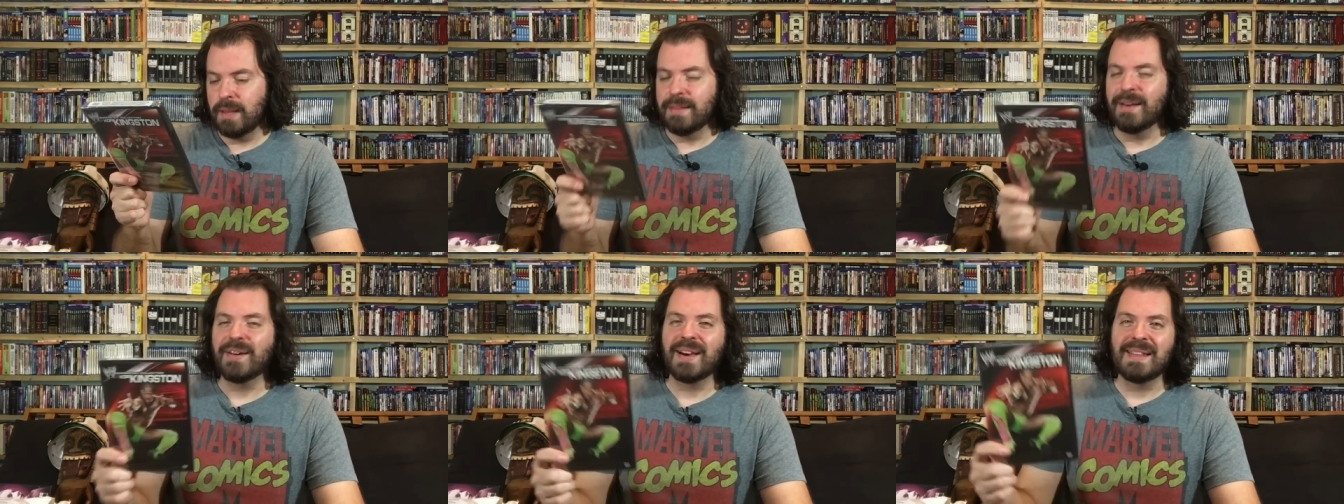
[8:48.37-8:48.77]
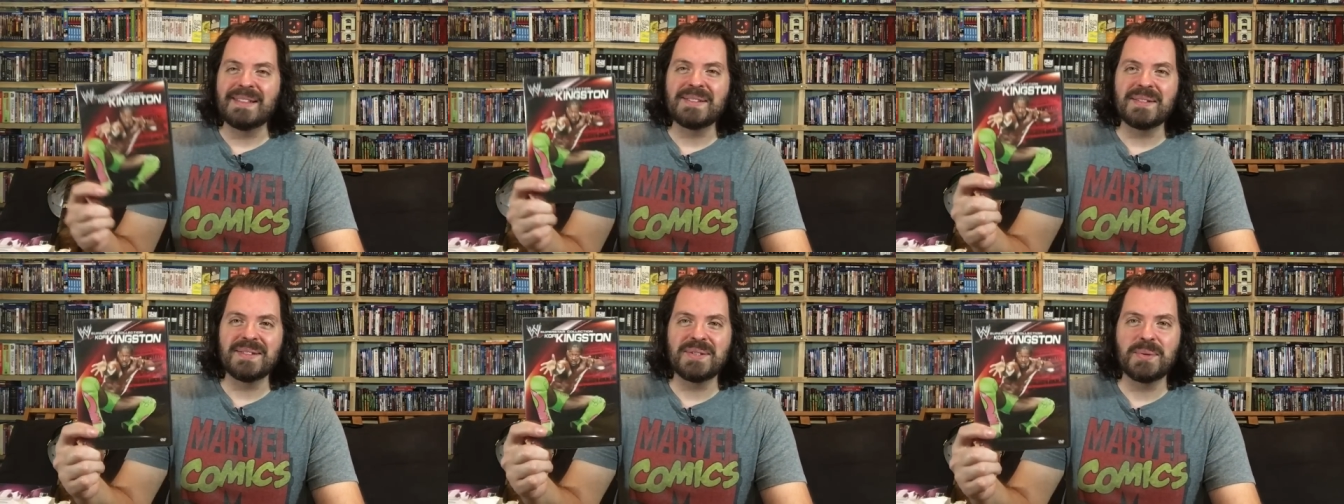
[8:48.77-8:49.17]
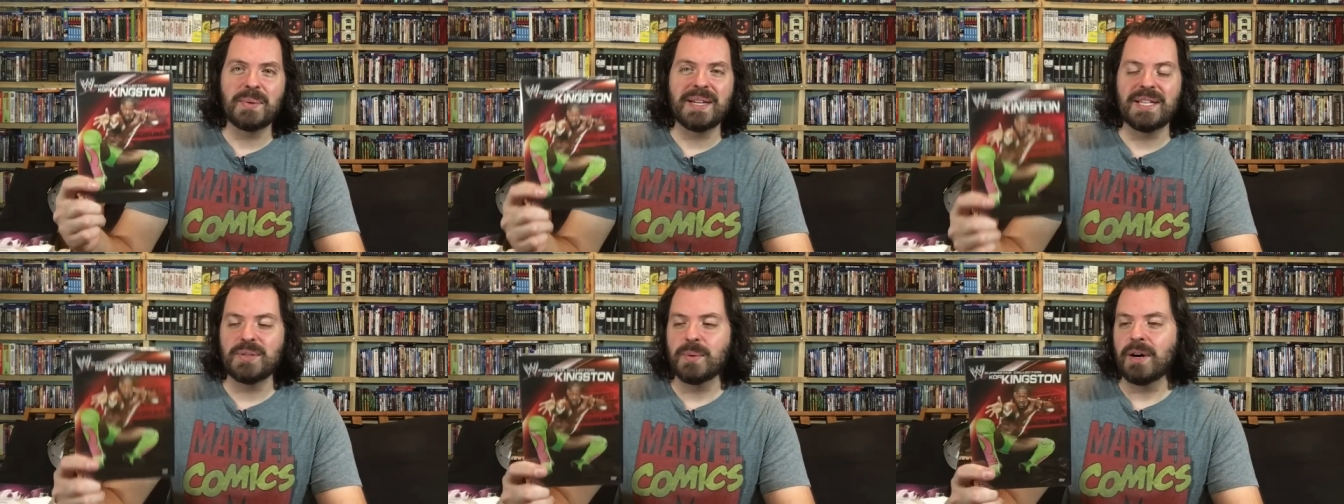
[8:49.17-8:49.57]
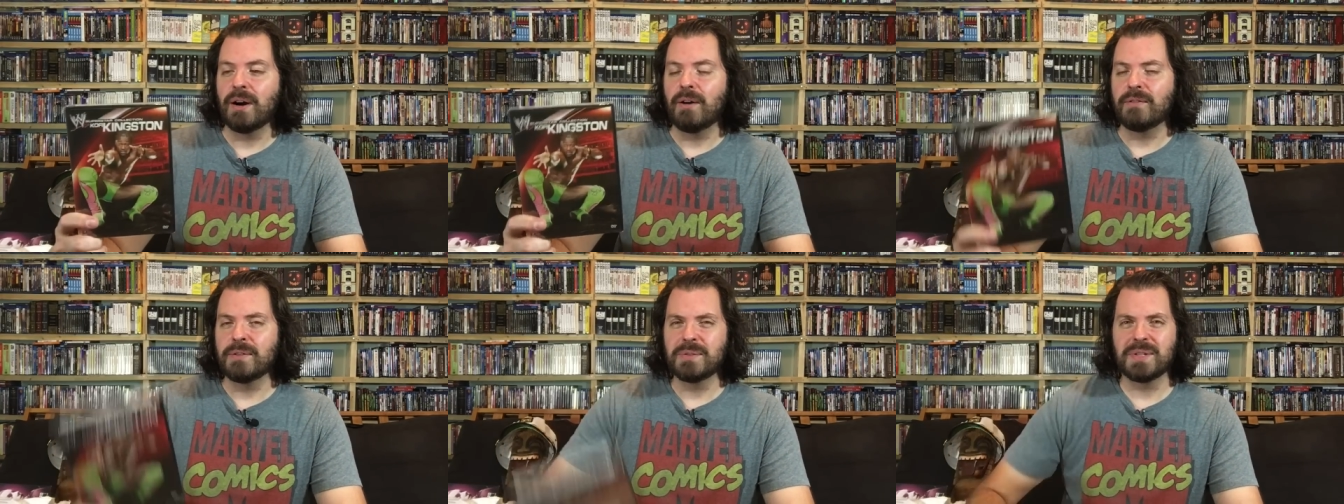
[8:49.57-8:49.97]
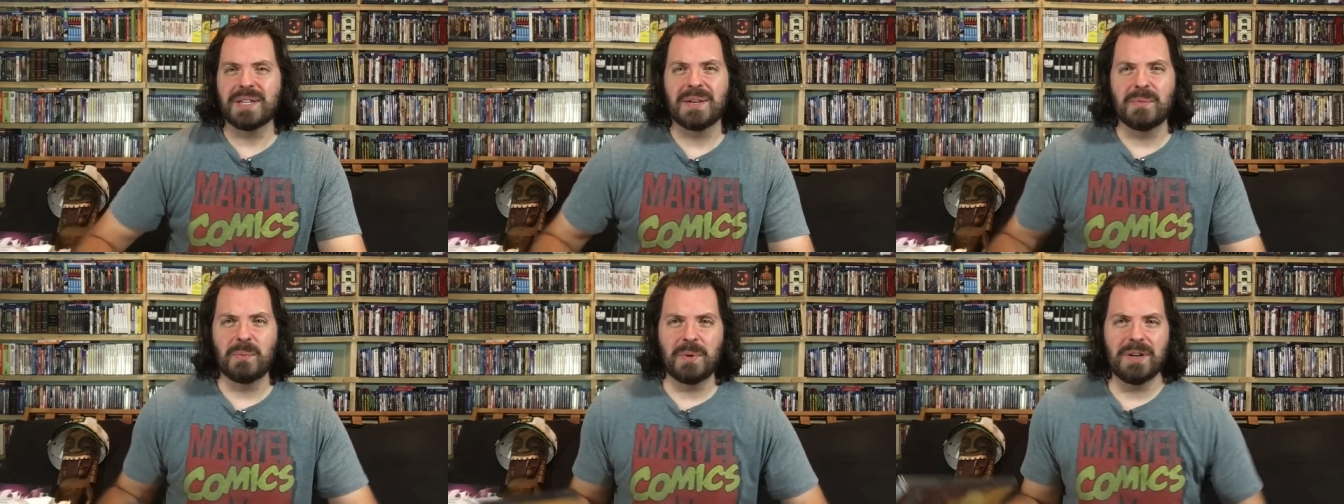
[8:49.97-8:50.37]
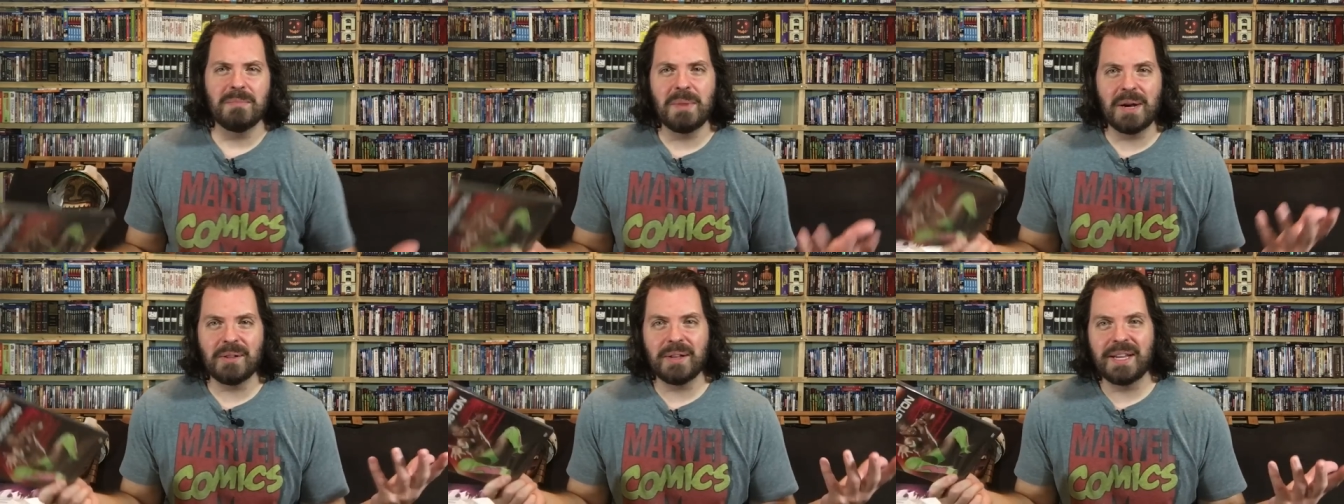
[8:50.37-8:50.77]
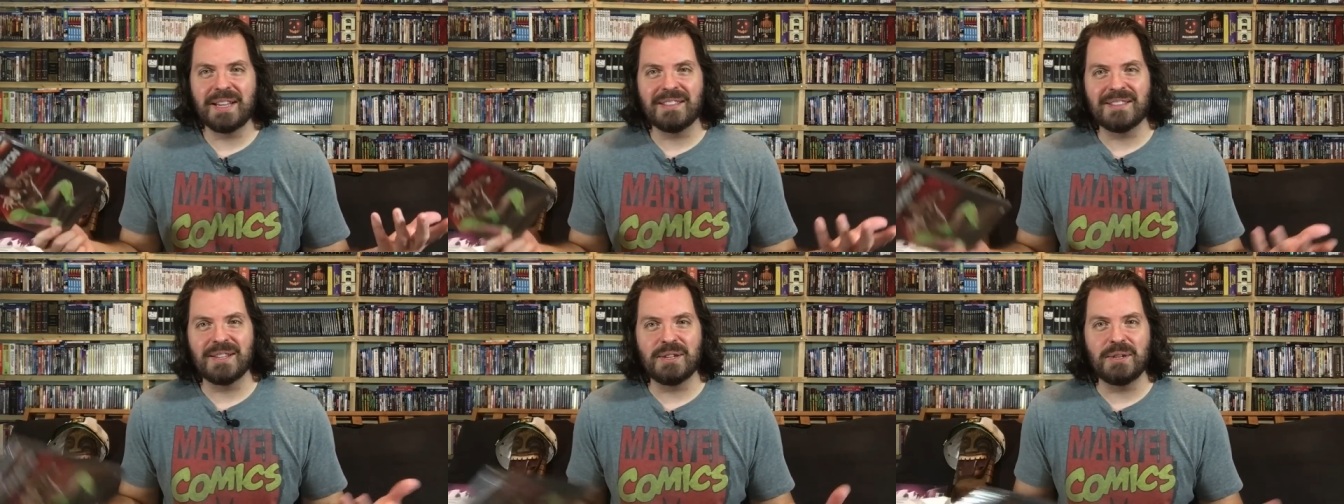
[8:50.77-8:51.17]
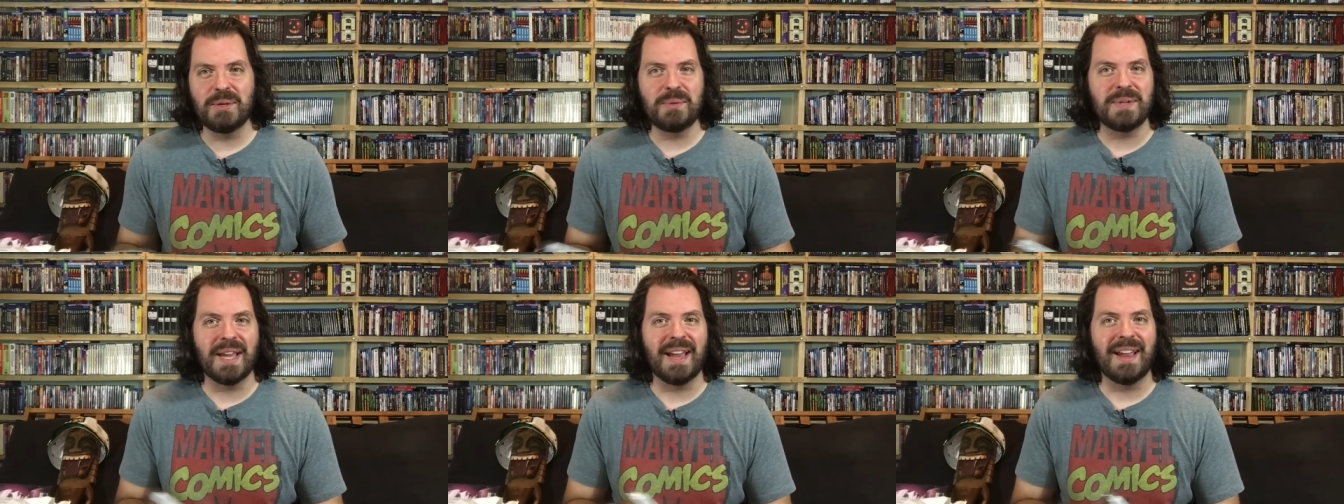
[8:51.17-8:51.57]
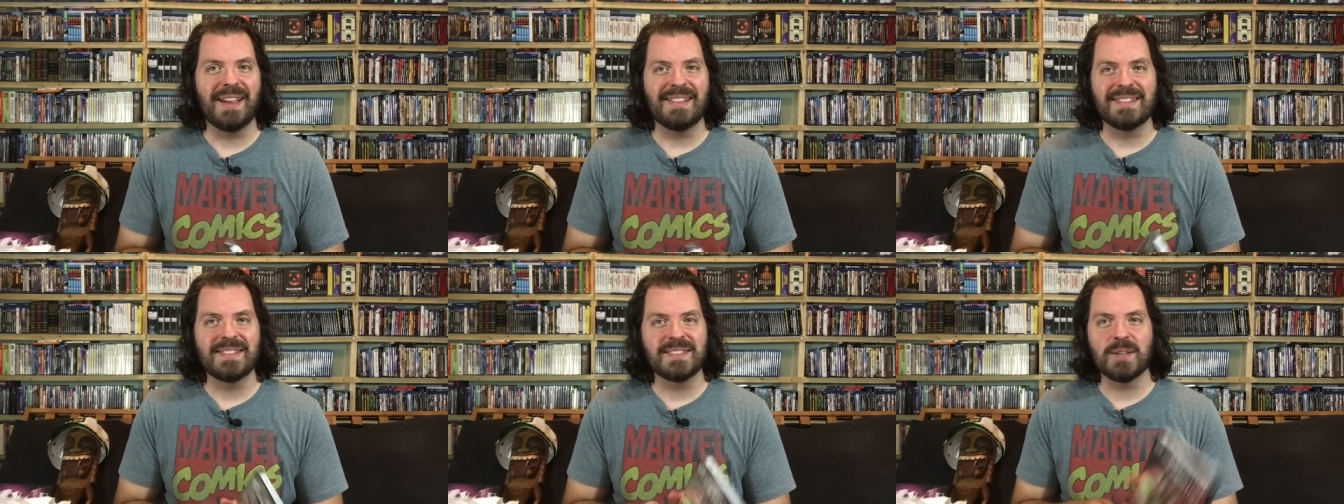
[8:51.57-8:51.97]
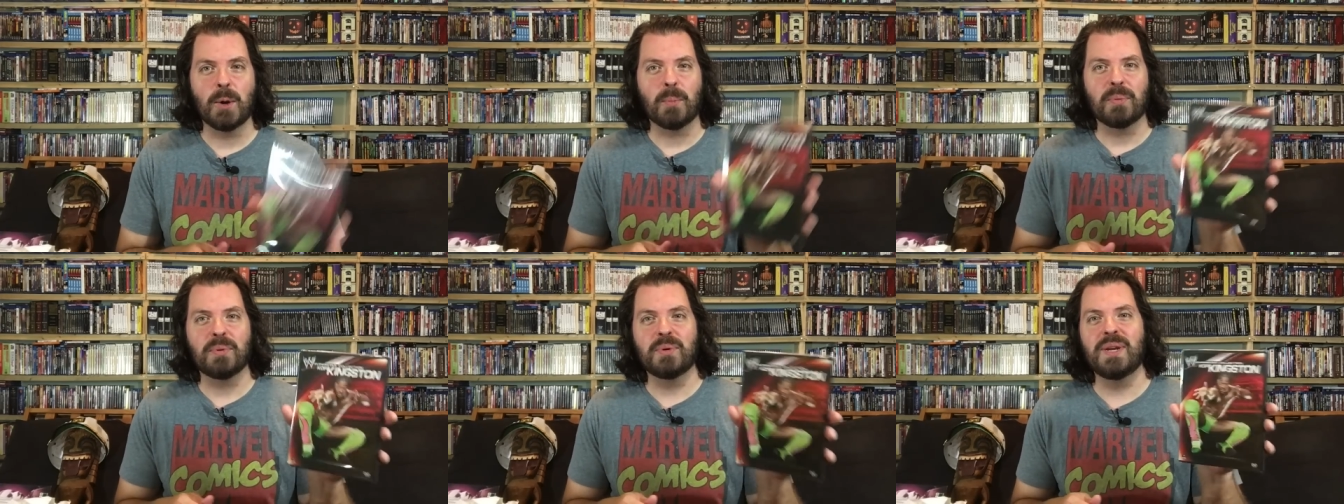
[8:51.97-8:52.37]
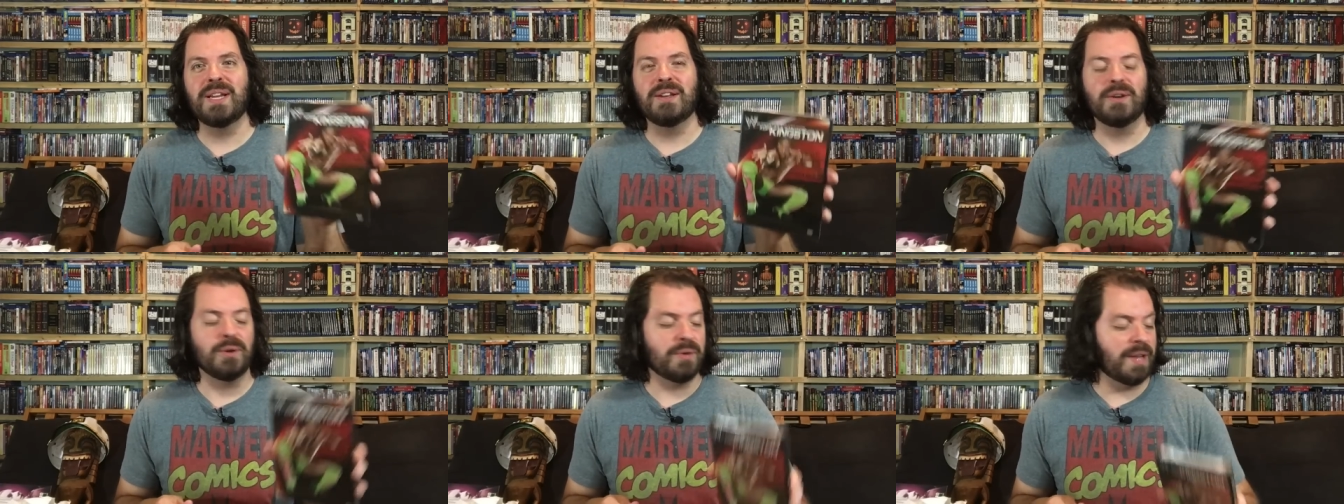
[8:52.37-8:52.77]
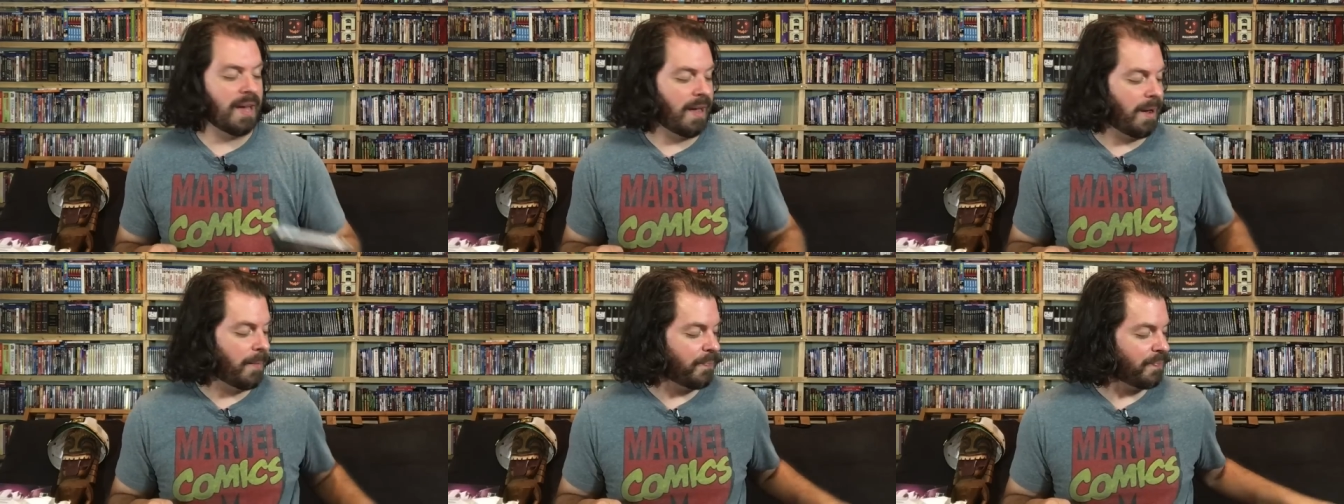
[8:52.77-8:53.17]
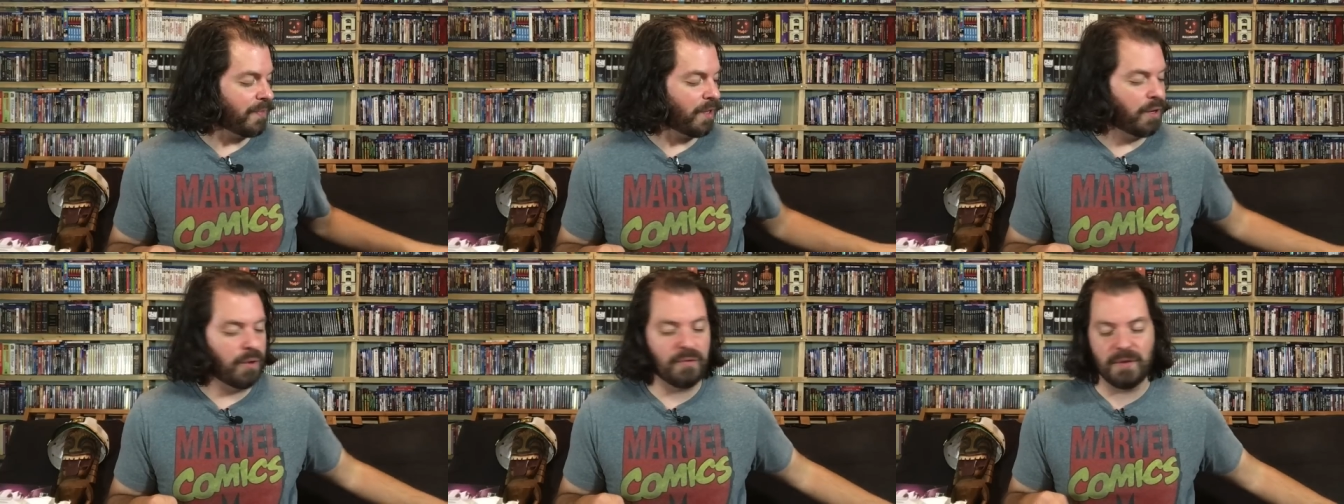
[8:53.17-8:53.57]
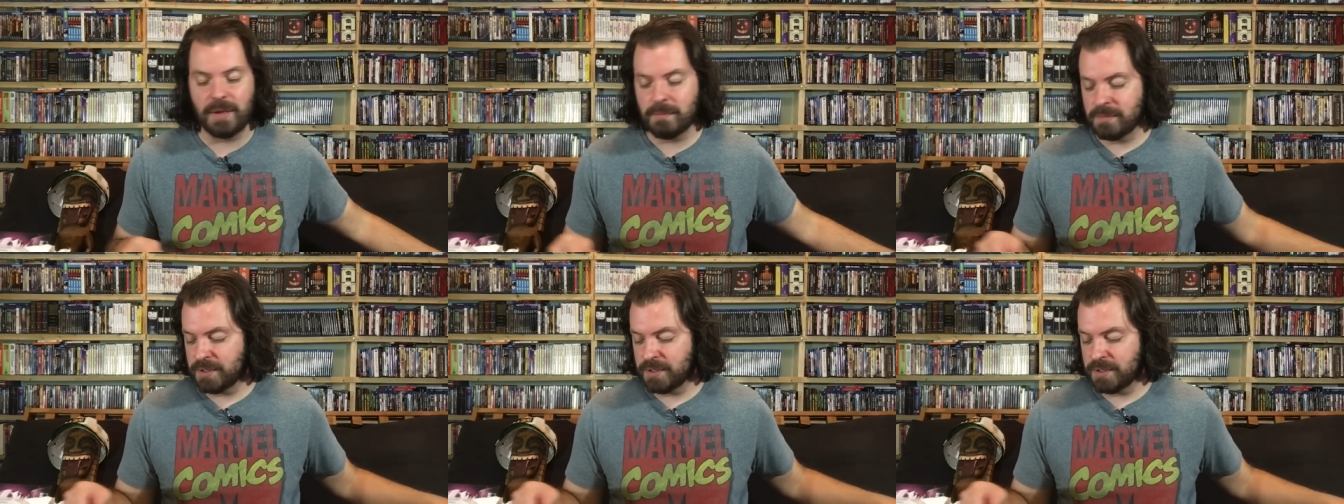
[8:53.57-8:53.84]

okay, this is 2012. I was like, what about like the New Day? This is all pre-New Day Kofi.